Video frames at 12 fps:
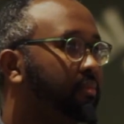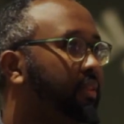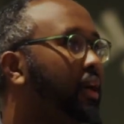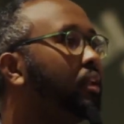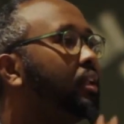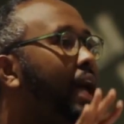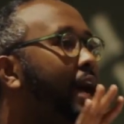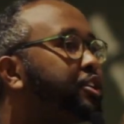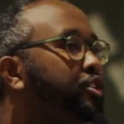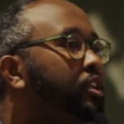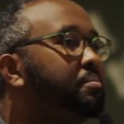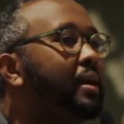They'll
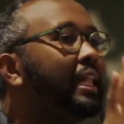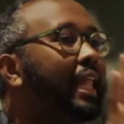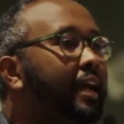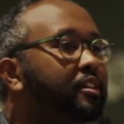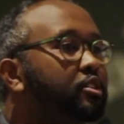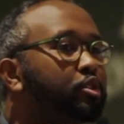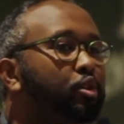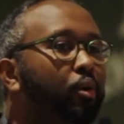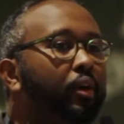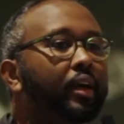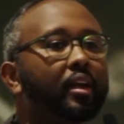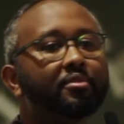actually may like the
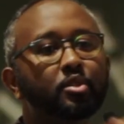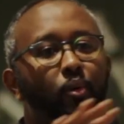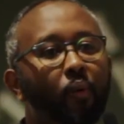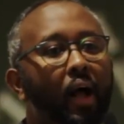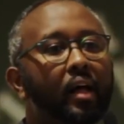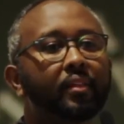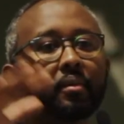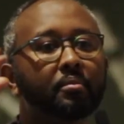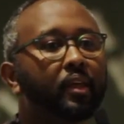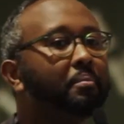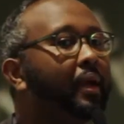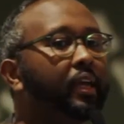story, and after a while,
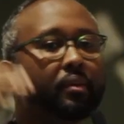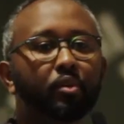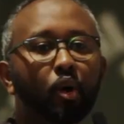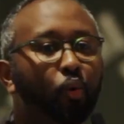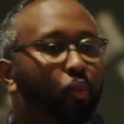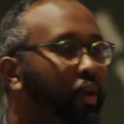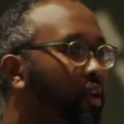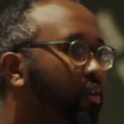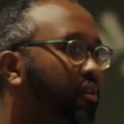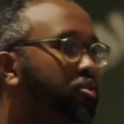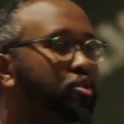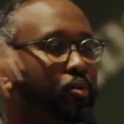they might give you a week
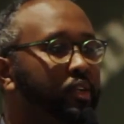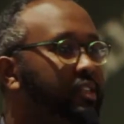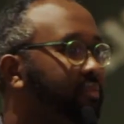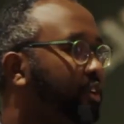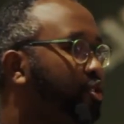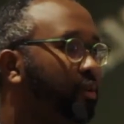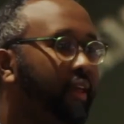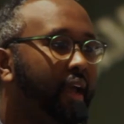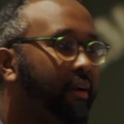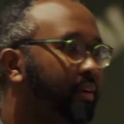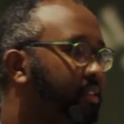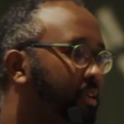or 2 weeks. Eventually,
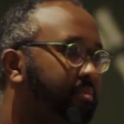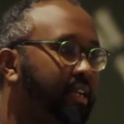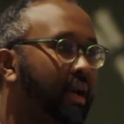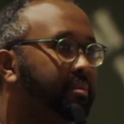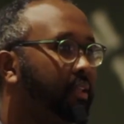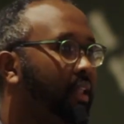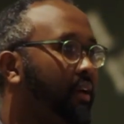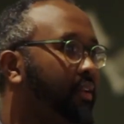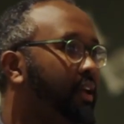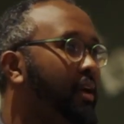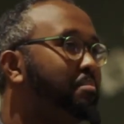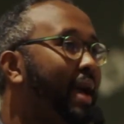air it sometime down the line.
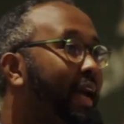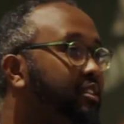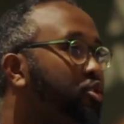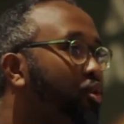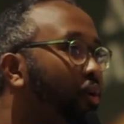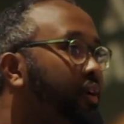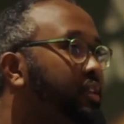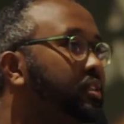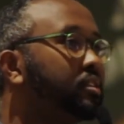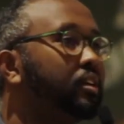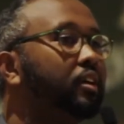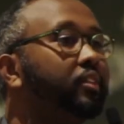Bad
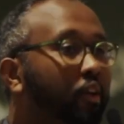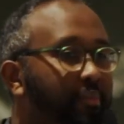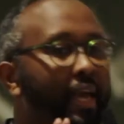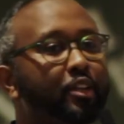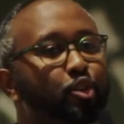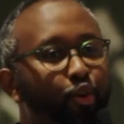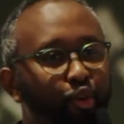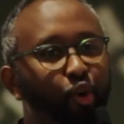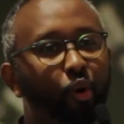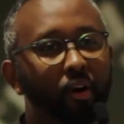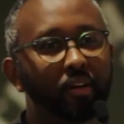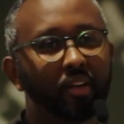stories, they'll be at your
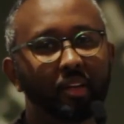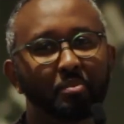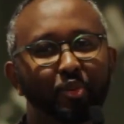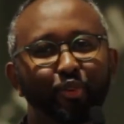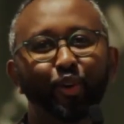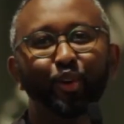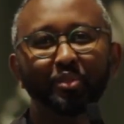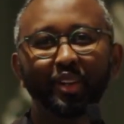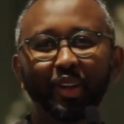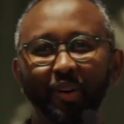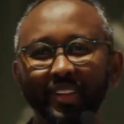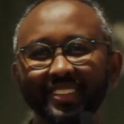door before you even
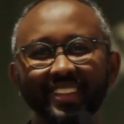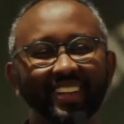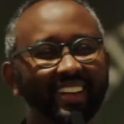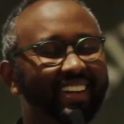know it.